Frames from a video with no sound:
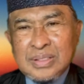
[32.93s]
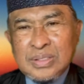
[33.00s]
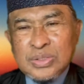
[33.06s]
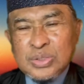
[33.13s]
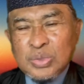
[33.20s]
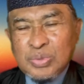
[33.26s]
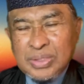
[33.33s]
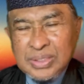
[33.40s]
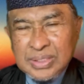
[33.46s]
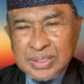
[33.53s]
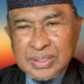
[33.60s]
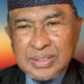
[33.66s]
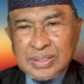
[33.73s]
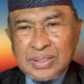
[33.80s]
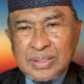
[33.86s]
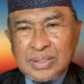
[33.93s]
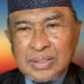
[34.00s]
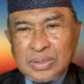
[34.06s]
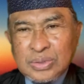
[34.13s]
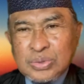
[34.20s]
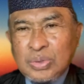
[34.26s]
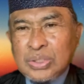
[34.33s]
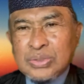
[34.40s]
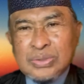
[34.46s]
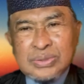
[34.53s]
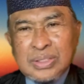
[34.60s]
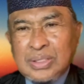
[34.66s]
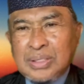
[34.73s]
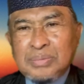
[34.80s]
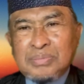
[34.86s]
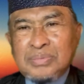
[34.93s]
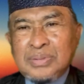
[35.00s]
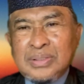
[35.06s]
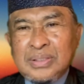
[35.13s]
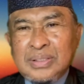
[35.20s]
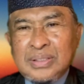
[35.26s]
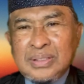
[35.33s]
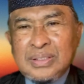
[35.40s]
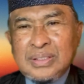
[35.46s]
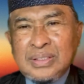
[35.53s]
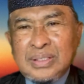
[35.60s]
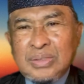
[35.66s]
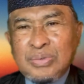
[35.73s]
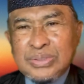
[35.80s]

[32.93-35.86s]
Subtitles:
So one day, Rasulullah sallallahu